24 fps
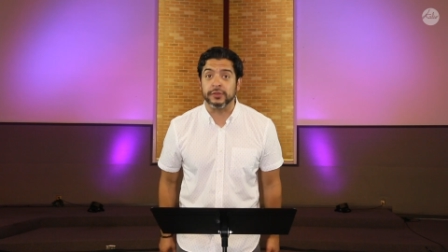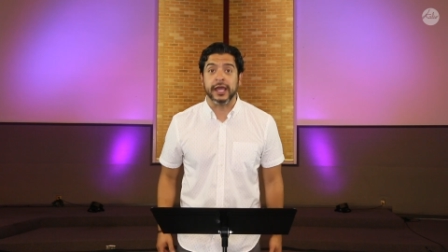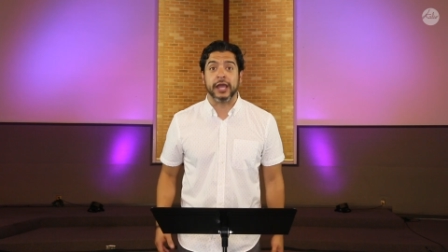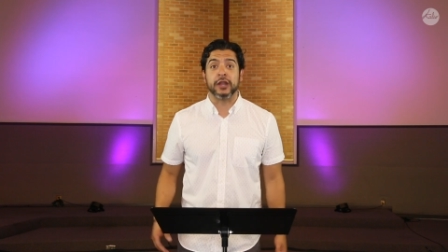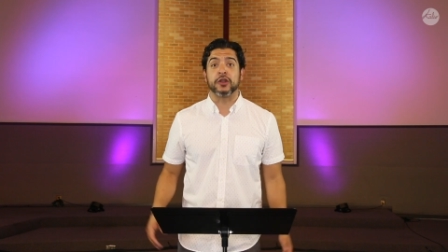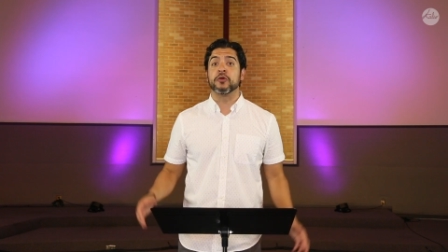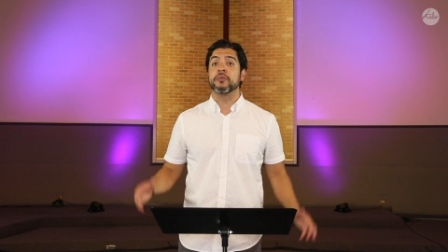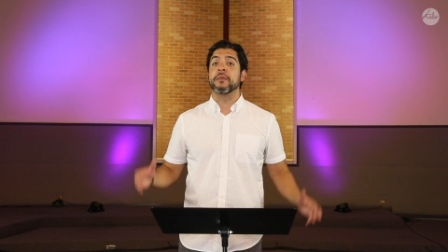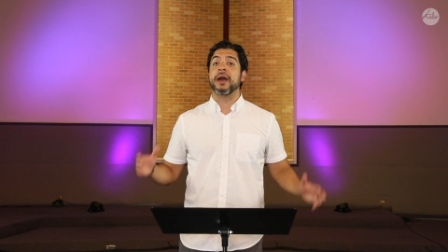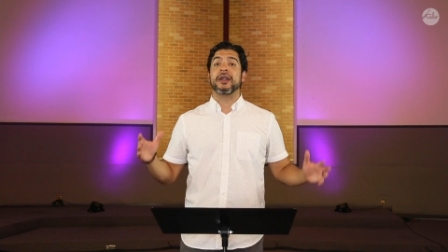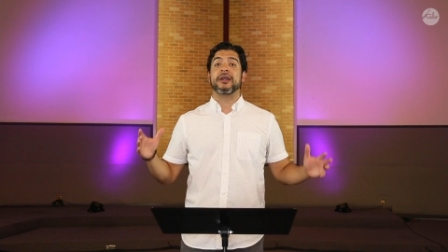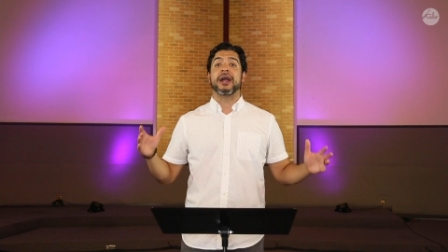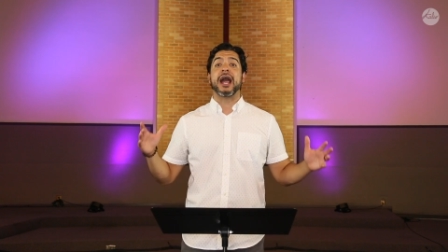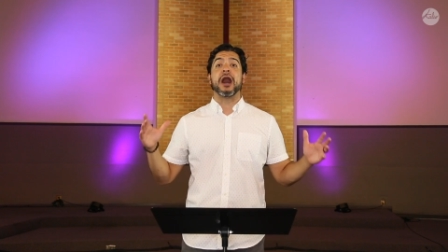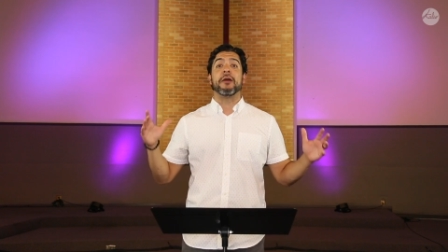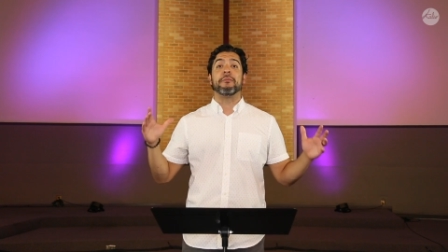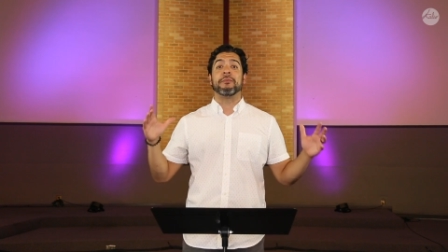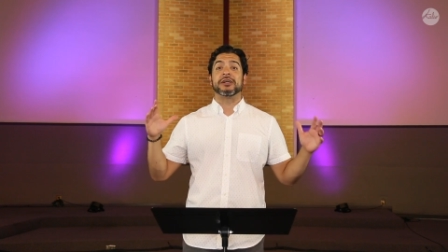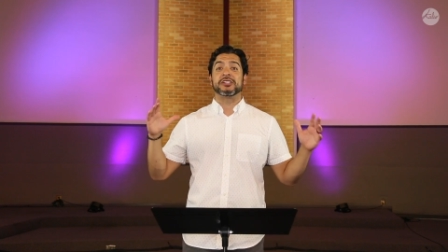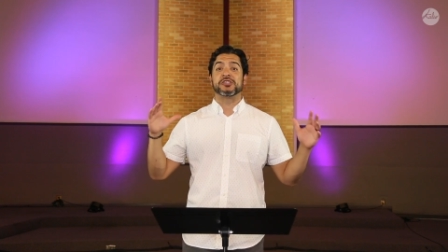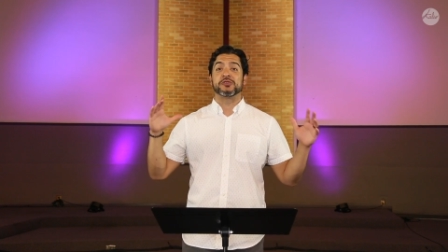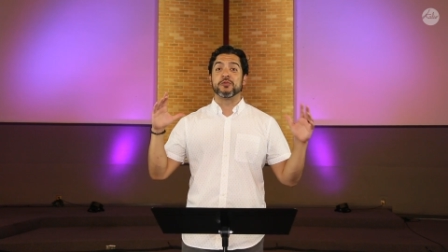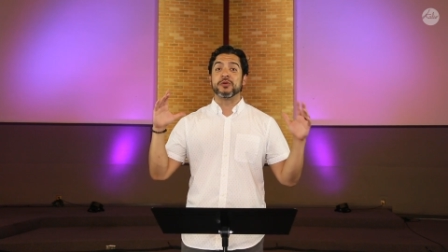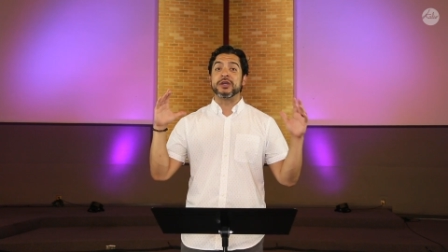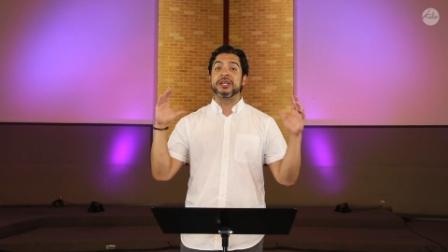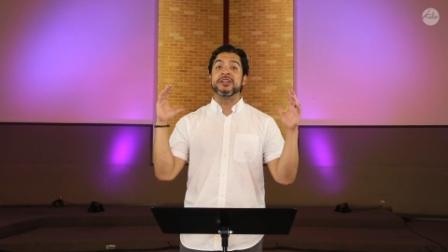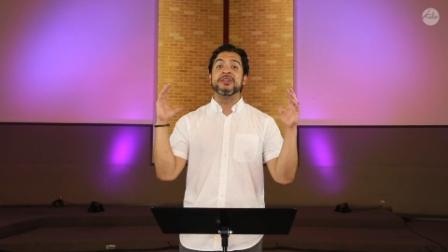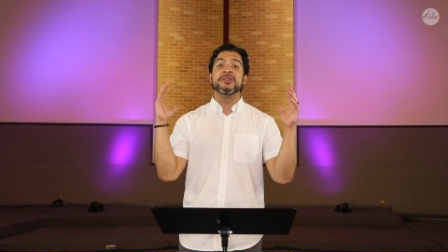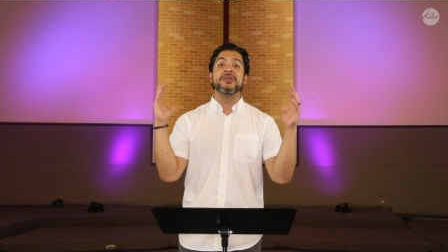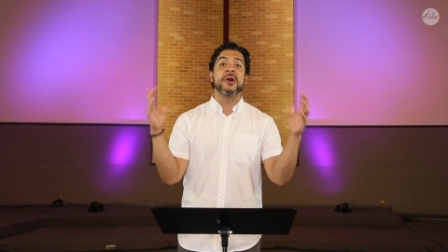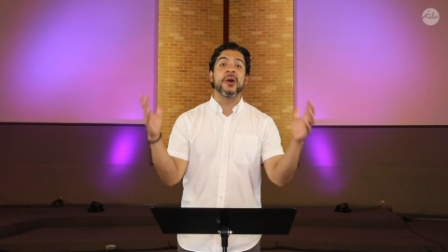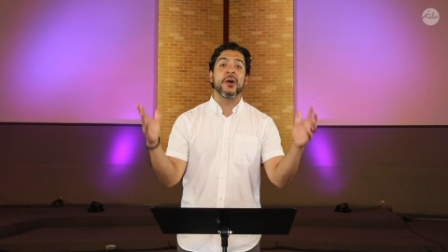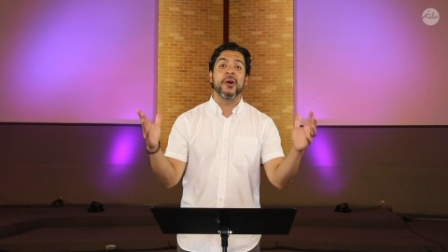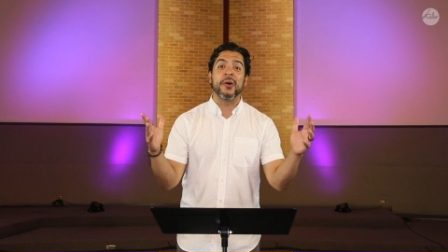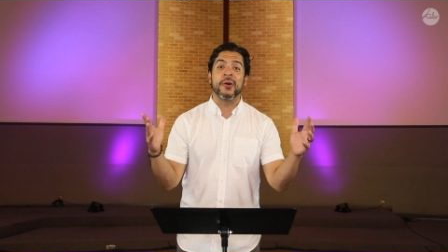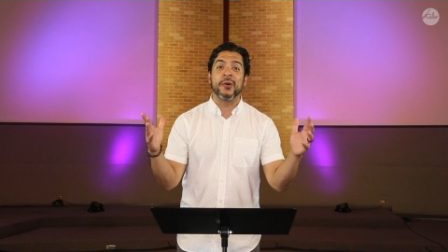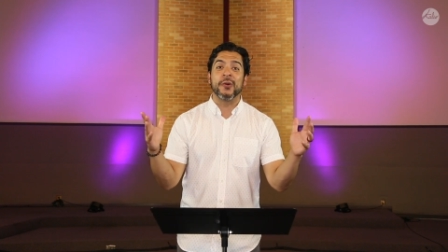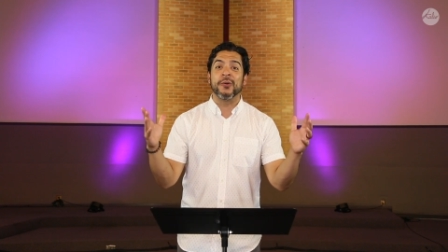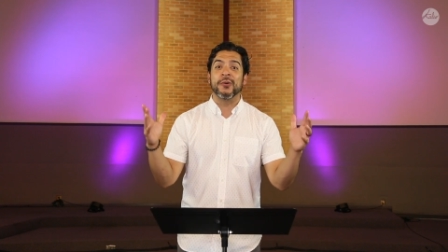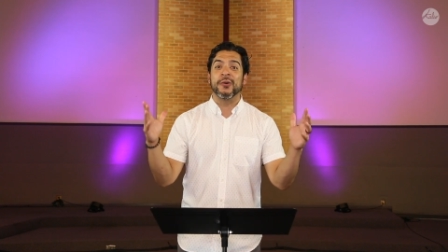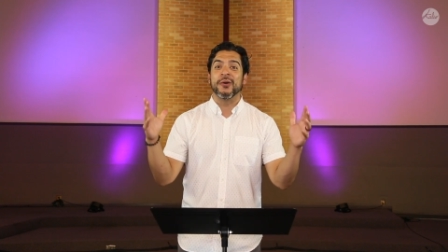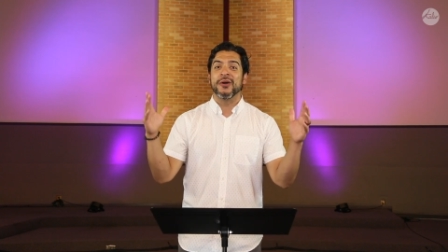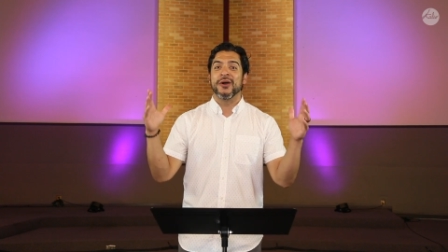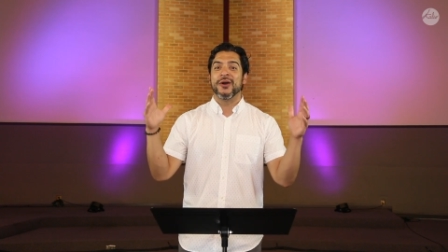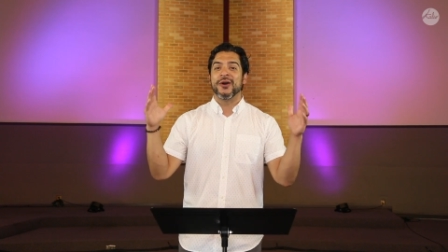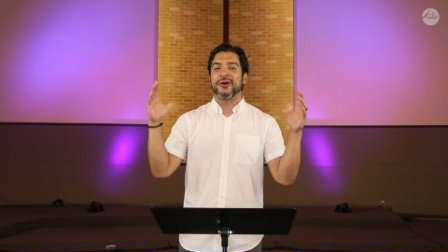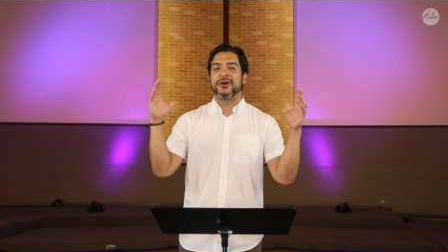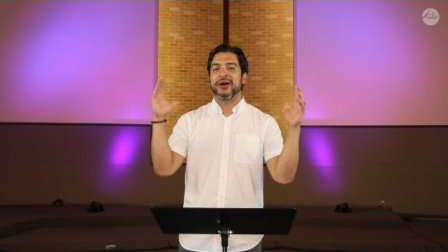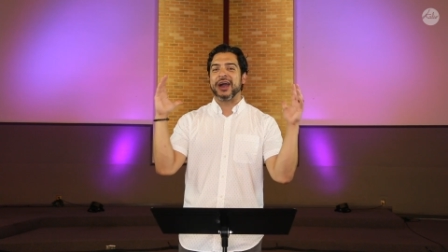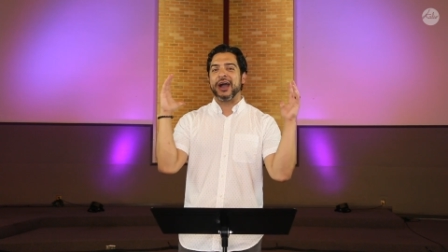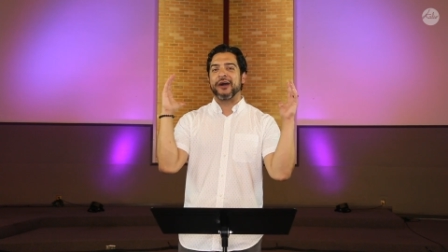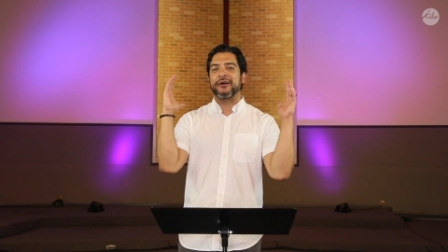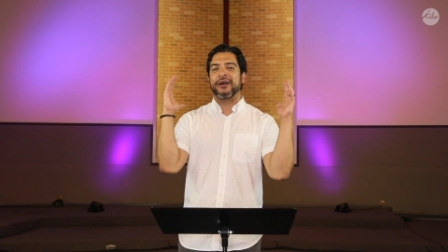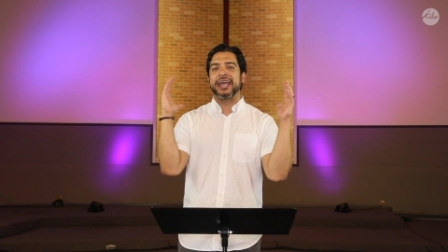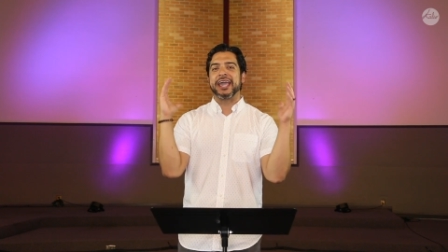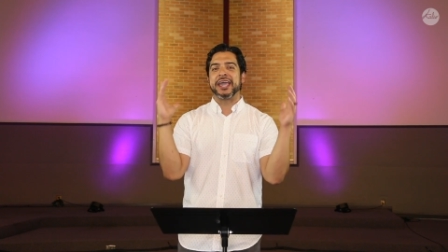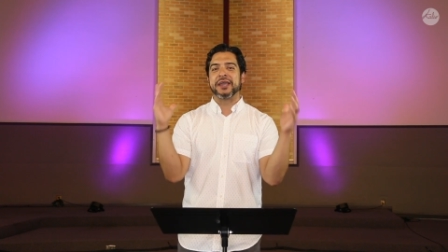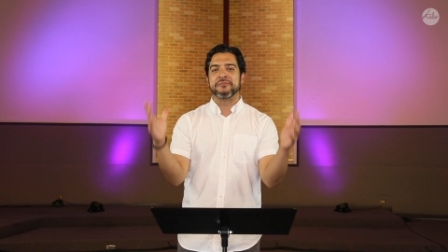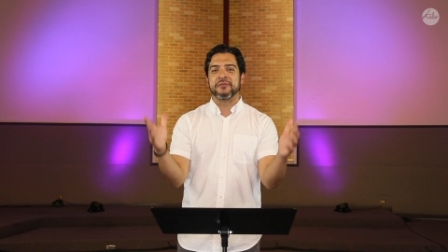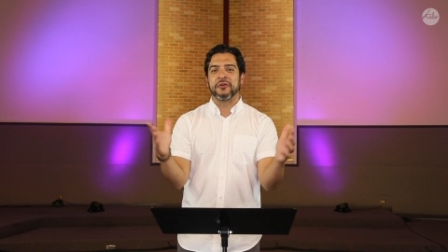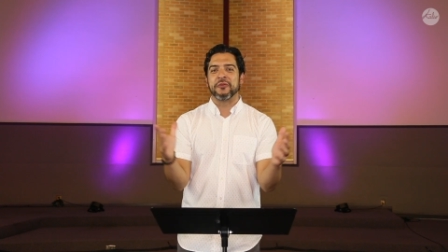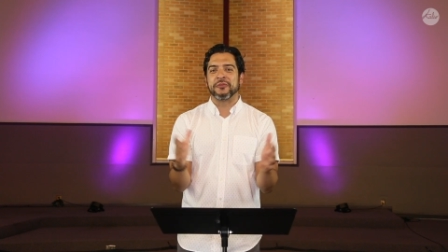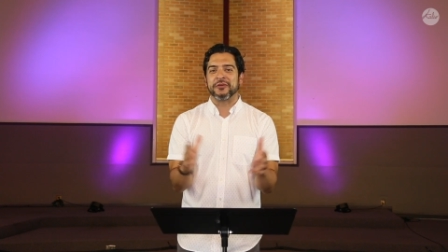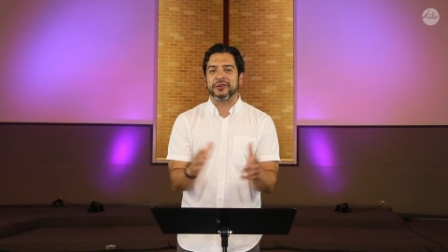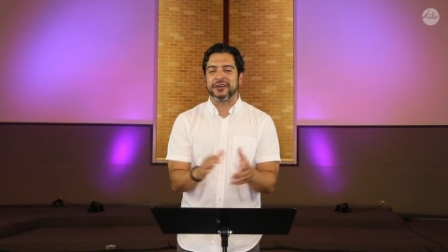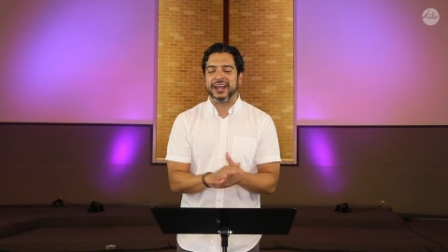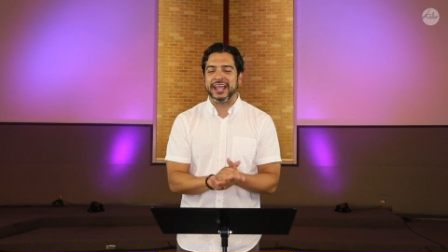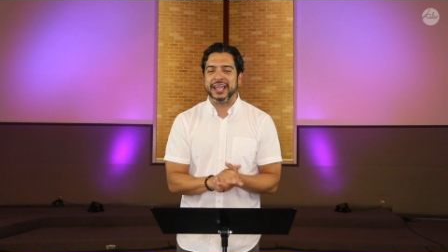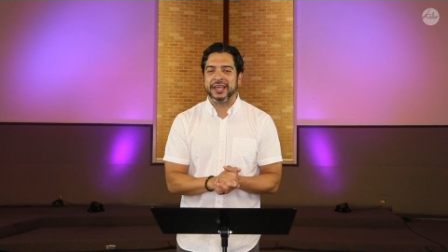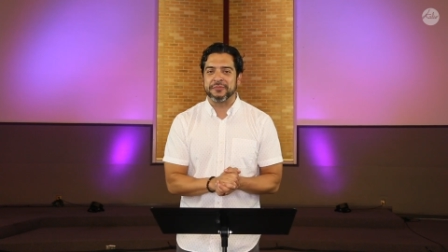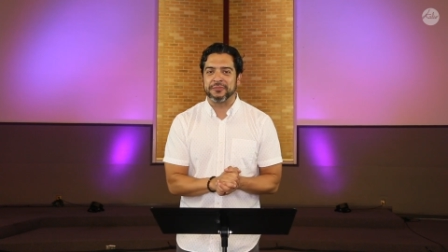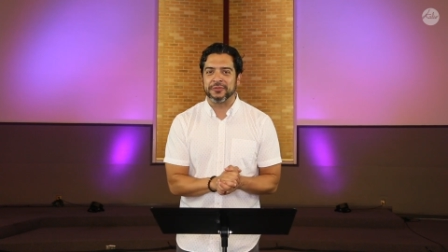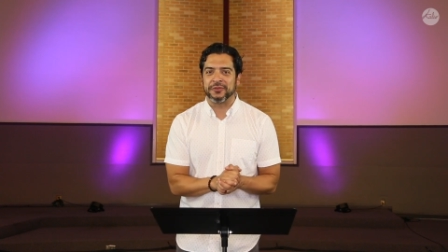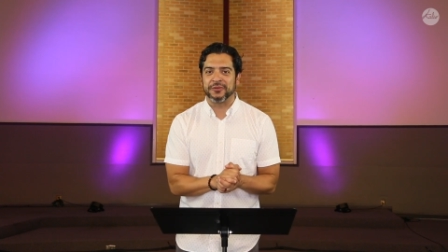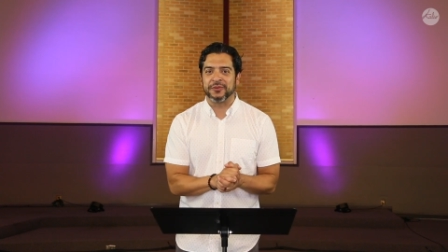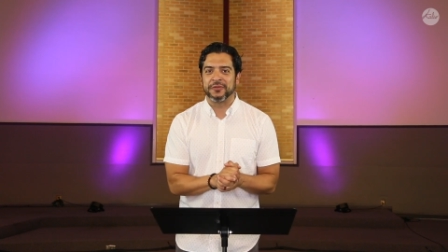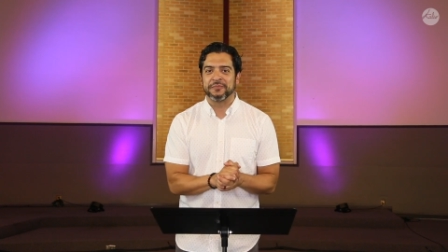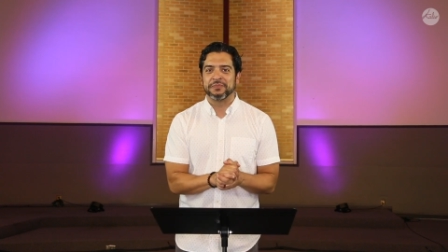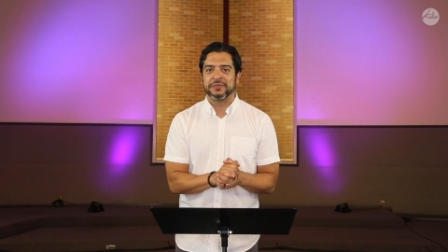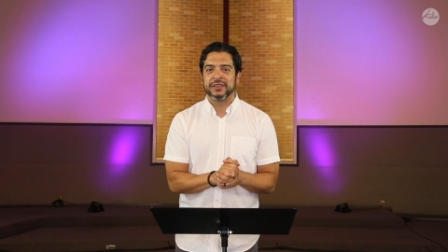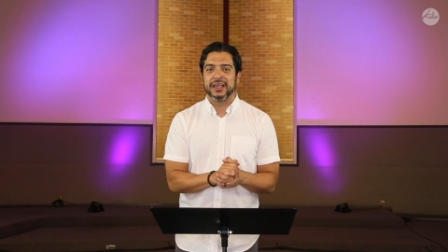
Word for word: that no matter how much we know or how able we're able,